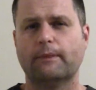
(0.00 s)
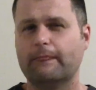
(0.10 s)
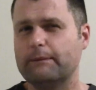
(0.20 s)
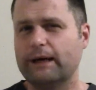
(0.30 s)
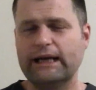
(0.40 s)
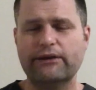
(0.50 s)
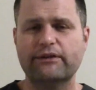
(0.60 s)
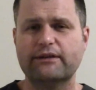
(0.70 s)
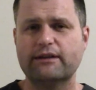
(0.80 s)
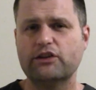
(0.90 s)
They might
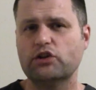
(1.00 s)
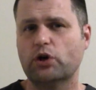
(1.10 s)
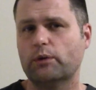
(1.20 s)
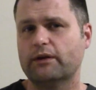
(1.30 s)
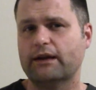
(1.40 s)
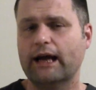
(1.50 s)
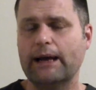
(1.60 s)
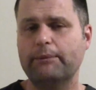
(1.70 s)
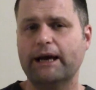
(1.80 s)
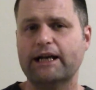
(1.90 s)
even send you home with an
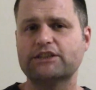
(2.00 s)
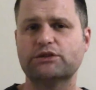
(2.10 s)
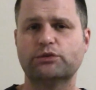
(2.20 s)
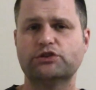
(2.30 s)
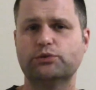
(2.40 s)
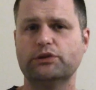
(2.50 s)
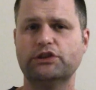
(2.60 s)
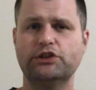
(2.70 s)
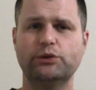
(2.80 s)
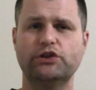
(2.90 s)
eye patch, which
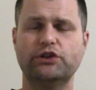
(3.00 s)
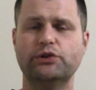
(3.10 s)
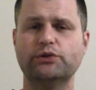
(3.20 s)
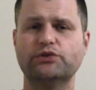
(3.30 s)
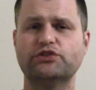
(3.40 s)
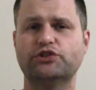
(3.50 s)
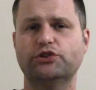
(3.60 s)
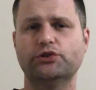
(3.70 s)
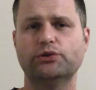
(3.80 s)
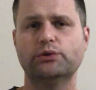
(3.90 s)
you would use
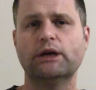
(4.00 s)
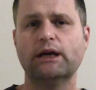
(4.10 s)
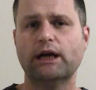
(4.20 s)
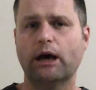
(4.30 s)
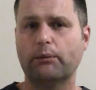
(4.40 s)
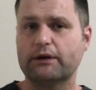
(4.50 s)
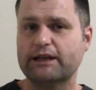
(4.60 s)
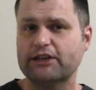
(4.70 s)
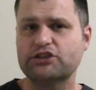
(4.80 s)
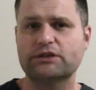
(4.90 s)
to help
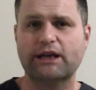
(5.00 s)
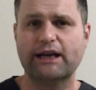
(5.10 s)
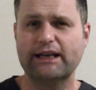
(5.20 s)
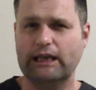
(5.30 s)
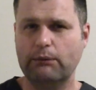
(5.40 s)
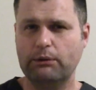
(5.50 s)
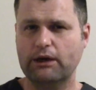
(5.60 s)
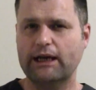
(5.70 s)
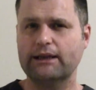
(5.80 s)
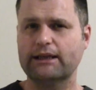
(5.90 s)
protect your eye, to keep
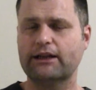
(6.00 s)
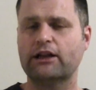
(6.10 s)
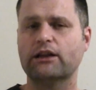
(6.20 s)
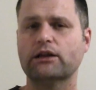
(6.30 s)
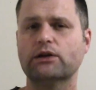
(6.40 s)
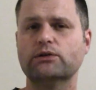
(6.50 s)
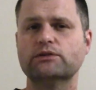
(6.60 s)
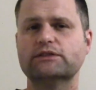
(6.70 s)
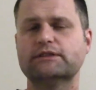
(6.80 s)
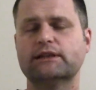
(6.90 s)
your eyelid
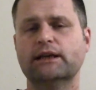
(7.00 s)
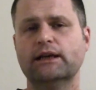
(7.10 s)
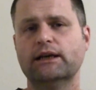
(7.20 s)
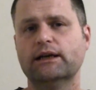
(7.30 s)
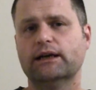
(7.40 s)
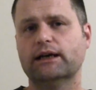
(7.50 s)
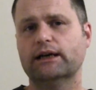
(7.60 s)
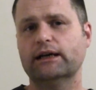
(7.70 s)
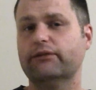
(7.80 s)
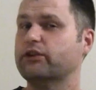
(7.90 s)
closed.
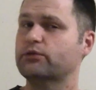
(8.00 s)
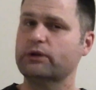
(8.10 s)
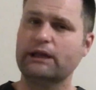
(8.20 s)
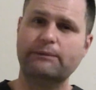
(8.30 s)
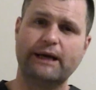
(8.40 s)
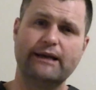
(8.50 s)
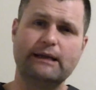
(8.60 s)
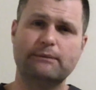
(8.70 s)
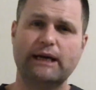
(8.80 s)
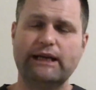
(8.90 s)
If it's really bad,
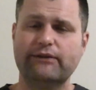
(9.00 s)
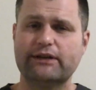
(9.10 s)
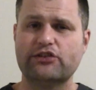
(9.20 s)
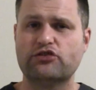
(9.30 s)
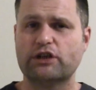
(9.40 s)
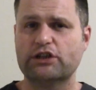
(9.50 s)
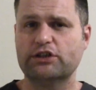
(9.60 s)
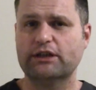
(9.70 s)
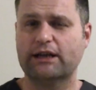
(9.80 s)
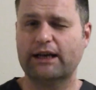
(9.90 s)
they might even instruct
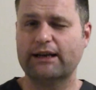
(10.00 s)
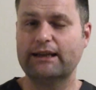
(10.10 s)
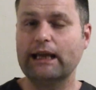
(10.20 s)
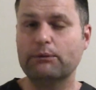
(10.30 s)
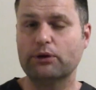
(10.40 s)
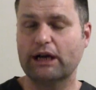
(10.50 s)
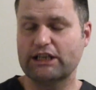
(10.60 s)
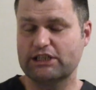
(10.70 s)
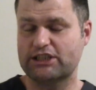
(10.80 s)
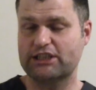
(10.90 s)
you to kind of tape your
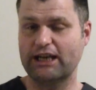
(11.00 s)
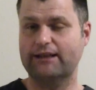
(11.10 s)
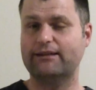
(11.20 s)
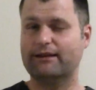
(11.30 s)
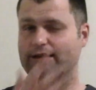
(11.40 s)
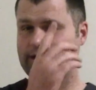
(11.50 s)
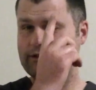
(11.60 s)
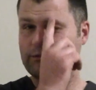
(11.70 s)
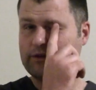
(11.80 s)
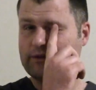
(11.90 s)
eyes shut.
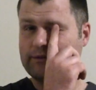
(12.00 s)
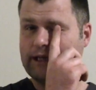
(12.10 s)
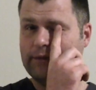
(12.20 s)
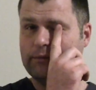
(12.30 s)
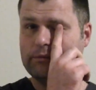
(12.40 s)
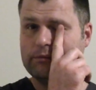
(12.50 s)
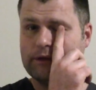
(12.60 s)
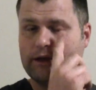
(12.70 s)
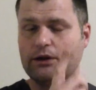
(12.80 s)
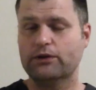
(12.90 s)
Put some tape
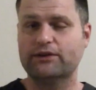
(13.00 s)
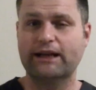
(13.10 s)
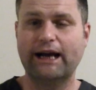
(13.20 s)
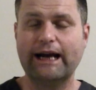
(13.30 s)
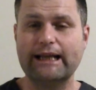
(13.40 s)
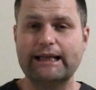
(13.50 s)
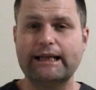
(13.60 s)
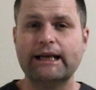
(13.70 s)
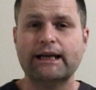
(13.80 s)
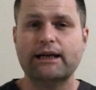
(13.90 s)
and close that
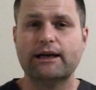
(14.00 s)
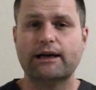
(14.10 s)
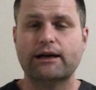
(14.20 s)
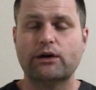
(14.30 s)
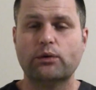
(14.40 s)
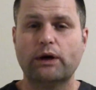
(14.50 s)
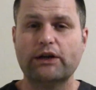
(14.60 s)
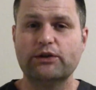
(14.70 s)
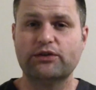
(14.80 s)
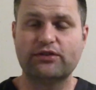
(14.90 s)
eyelid while
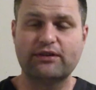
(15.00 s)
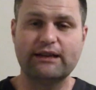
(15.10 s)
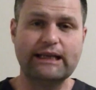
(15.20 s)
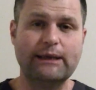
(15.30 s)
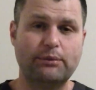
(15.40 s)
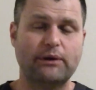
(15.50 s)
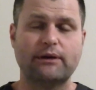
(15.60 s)
you sleep.